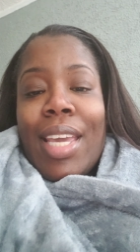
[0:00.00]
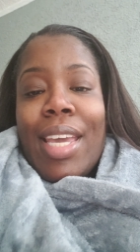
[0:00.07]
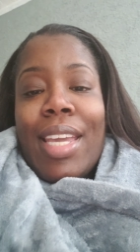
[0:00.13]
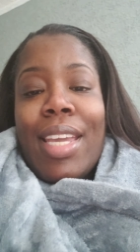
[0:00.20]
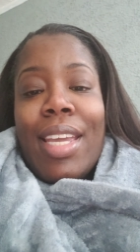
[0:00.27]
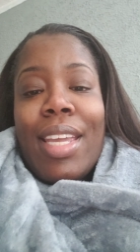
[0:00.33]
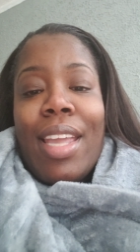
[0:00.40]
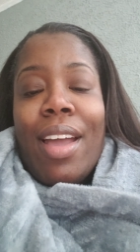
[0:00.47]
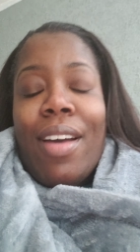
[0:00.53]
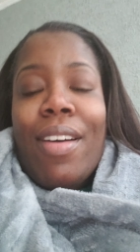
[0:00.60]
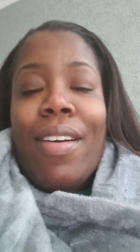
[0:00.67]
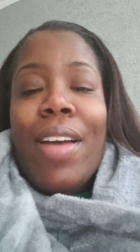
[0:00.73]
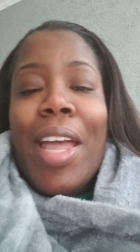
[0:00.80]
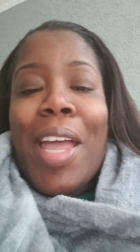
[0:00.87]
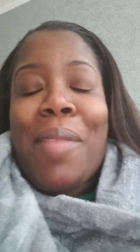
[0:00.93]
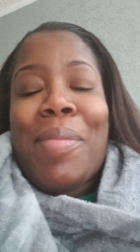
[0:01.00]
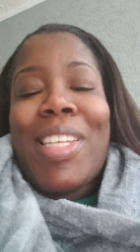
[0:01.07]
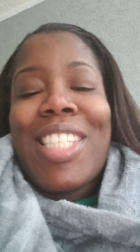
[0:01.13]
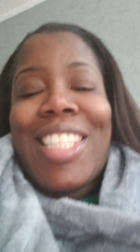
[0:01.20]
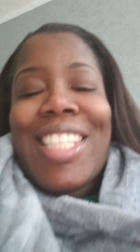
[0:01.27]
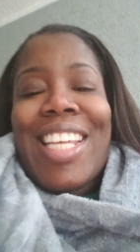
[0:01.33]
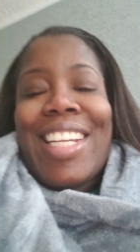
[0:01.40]
Hey y'all, happy
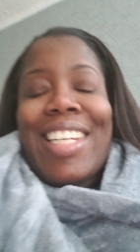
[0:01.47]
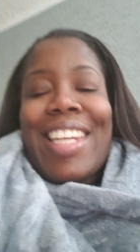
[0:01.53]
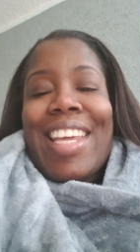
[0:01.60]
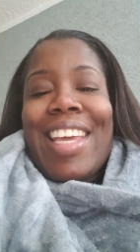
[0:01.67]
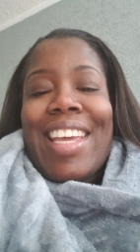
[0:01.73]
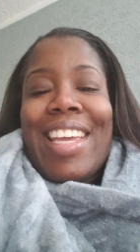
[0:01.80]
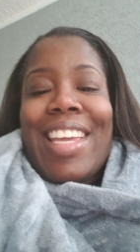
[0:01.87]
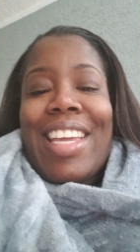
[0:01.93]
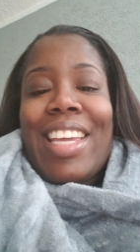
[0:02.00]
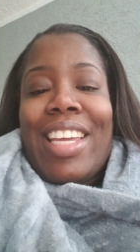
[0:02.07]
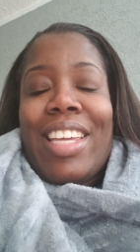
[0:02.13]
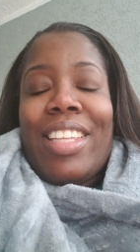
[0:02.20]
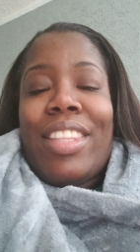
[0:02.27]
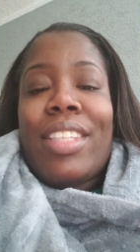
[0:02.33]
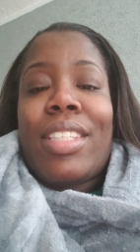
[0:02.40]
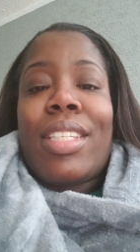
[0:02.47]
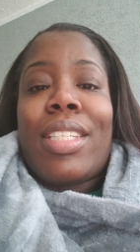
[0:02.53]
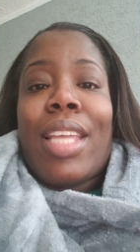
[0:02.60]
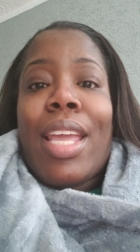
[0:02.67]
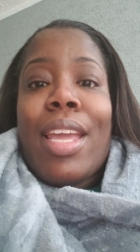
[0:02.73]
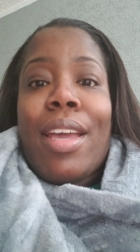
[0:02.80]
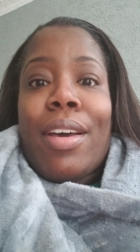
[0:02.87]
Sunday. This
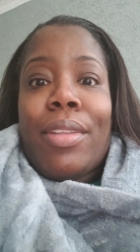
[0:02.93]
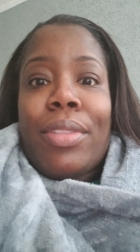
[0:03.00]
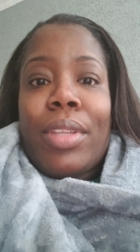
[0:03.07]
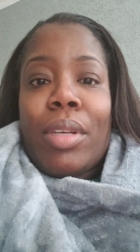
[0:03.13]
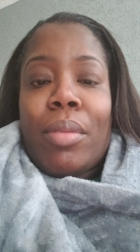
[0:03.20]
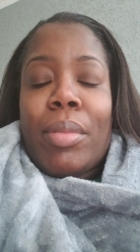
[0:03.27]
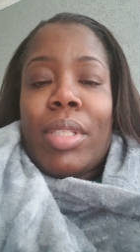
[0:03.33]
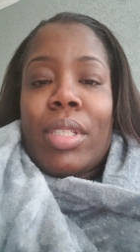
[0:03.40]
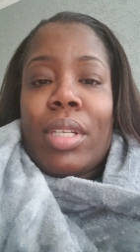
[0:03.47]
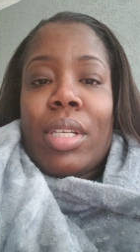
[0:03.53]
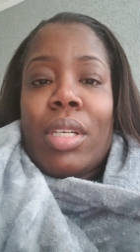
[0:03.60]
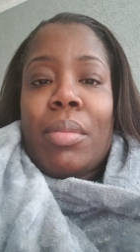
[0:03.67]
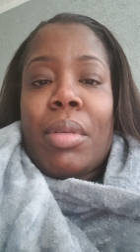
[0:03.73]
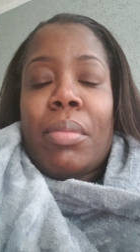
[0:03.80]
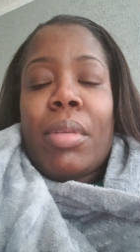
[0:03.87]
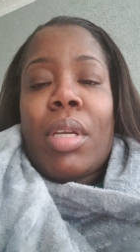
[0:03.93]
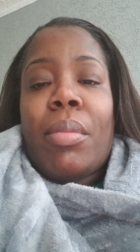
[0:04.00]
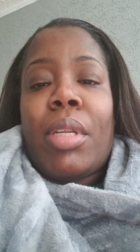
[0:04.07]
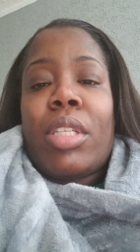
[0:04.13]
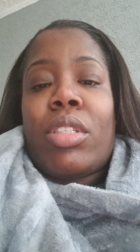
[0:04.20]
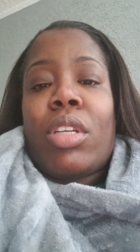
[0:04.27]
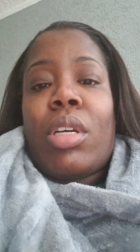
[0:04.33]
is AL Thick I'm
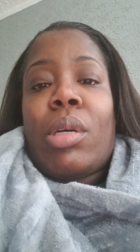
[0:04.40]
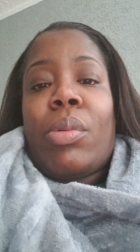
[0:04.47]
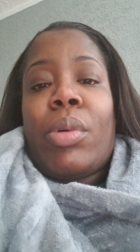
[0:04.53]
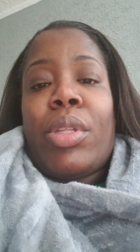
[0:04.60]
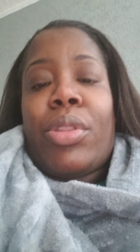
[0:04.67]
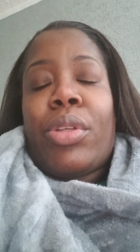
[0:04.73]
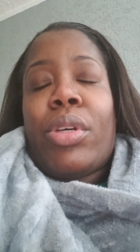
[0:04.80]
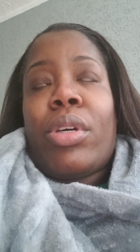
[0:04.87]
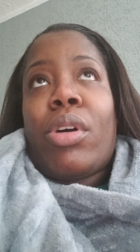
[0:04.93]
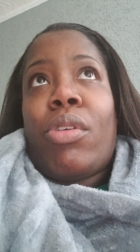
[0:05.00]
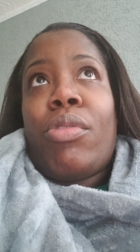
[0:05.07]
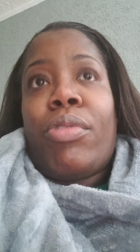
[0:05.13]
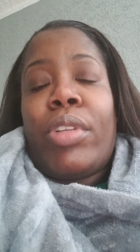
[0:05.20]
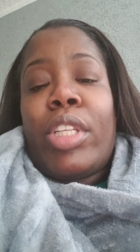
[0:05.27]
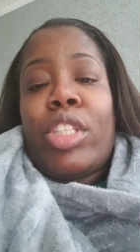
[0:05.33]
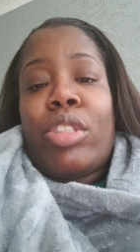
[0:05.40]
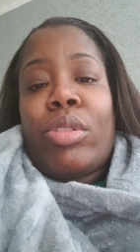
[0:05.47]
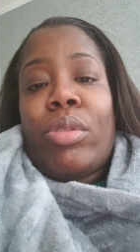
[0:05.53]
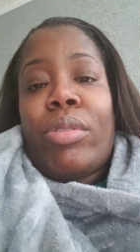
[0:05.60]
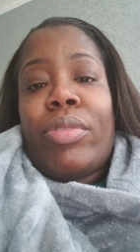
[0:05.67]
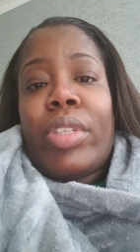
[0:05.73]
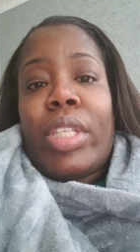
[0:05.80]
coming at y'all with a hopefully
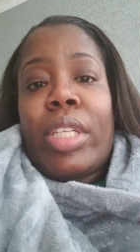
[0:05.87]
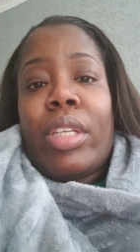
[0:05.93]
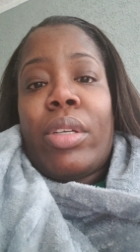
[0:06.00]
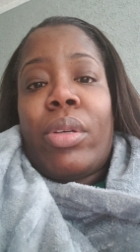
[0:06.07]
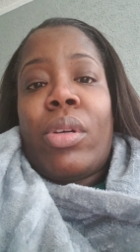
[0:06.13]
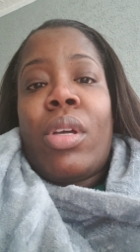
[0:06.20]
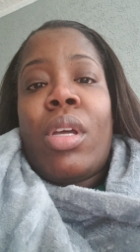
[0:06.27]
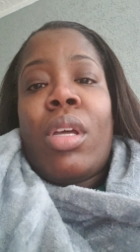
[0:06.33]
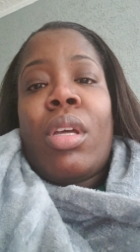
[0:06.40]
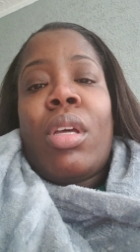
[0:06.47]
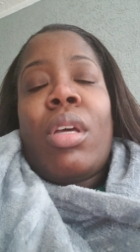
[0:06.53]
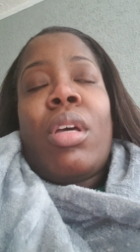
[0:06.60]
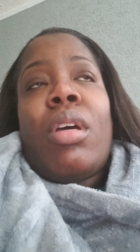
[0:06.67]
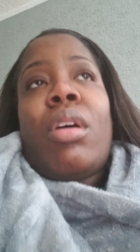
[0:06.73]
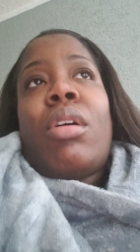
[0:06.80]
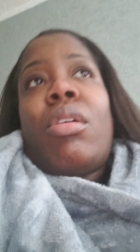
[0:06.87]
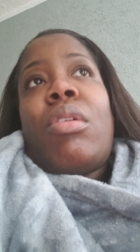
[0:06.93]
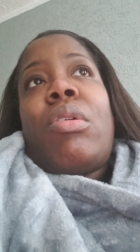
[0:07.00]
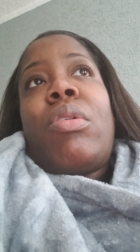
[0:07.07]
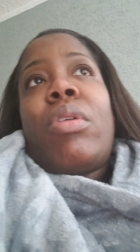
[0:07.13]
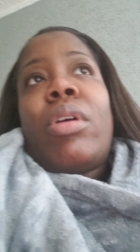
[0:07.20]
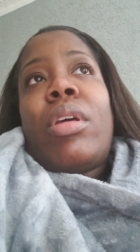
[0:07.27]
short video
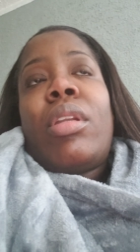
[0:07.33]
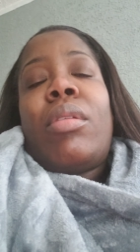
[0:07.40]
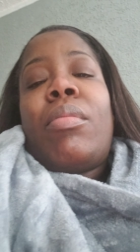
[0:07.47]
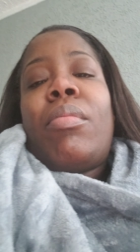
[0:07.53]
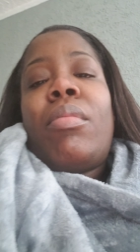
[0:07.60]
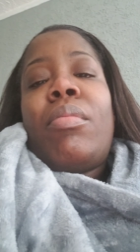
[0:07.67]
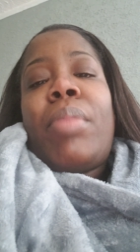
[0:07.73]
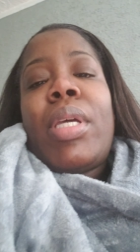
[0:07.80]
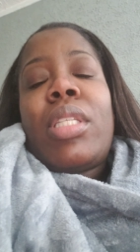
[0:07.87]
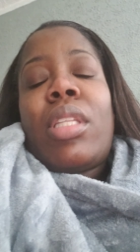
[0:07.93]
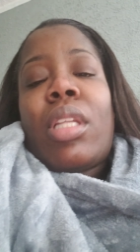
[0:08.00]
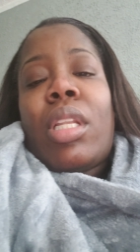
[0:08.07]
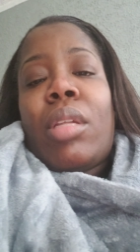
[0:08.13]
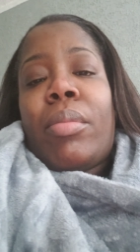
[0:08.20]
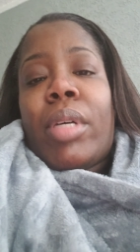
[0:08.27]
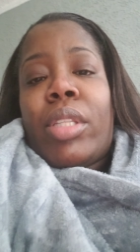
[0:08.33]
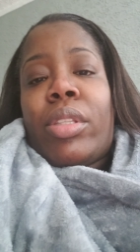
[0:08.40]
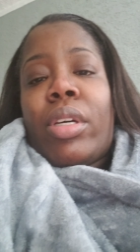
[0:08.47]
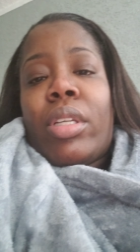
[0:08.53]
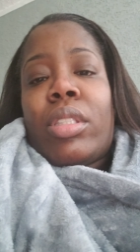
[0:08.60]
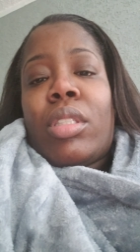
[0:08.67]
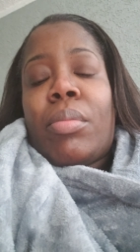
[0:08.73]
on basically my
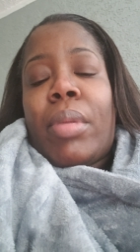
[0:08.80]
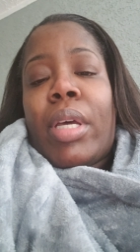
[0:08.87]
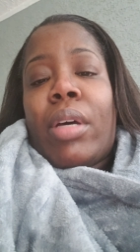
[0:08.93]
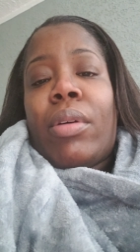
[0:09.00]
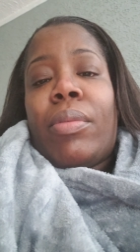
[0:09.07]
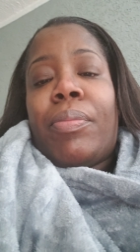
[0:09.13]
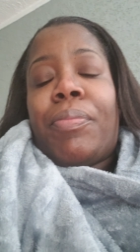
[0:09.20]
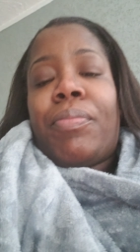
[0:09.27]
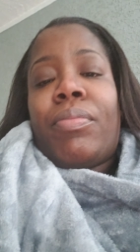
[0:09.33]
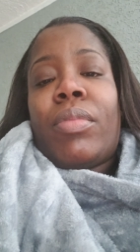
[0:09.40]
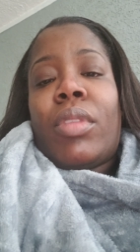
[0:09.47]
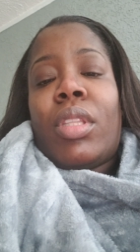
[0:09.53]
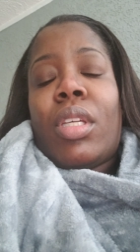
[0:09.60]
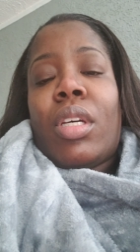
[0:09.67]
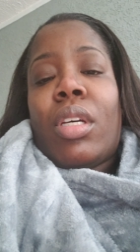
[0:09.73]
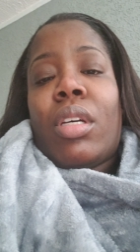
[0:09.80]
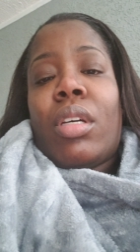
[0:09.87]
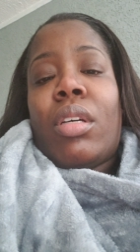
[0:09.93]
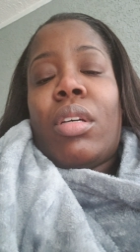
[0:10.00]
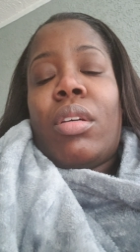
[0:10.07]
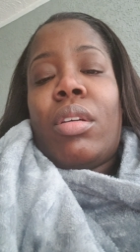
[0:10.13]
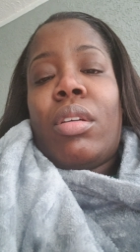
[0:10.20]
thoughts about
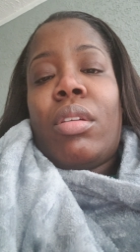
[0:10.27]
the